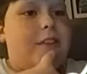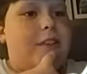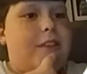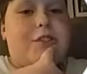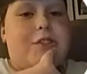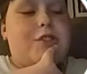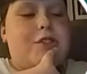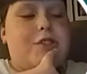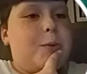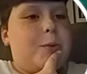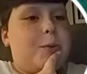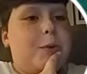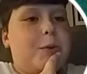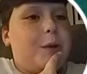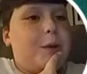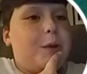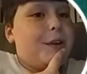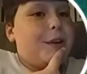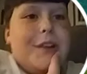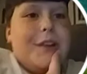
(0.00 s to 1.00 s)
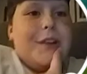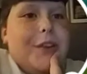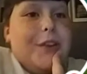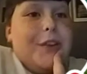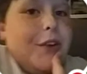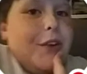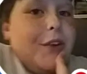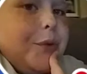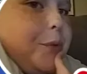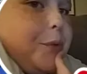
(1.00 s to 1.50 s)
so totally did
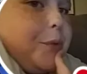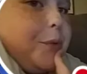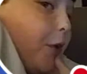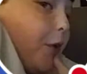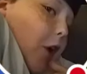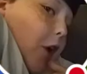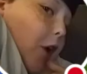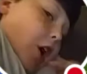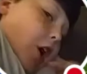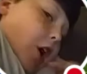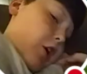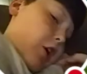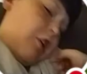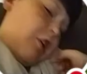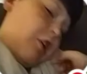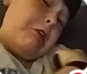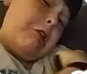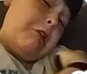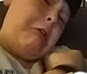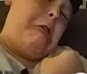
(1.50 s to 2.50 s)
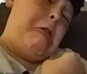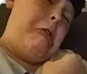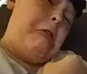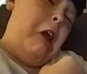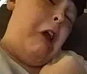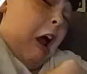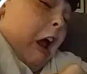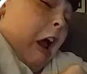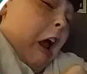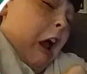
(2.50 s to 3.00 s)
this. Oh.
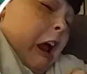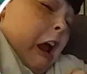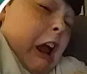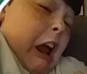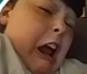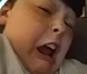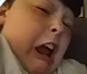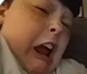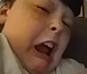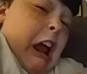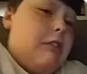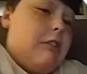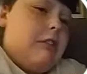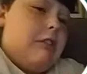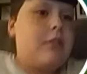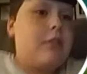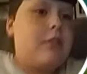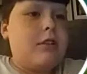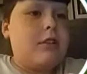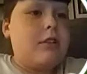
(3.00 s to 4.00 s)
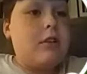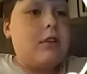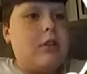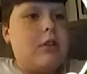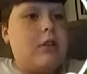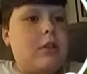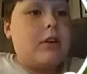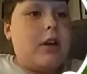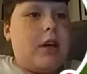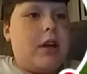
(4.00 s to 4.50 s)

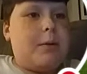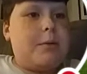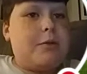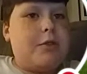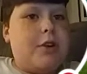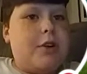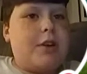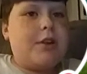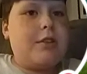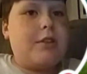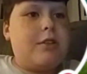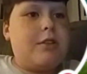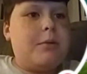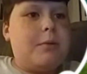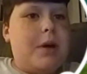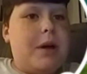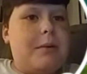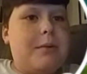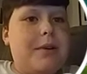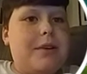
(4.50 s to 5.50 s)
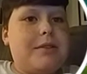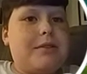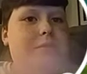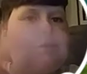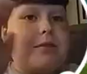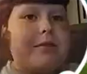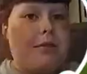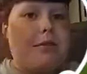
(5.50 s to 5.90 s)
Okay, I'm trying to do my best to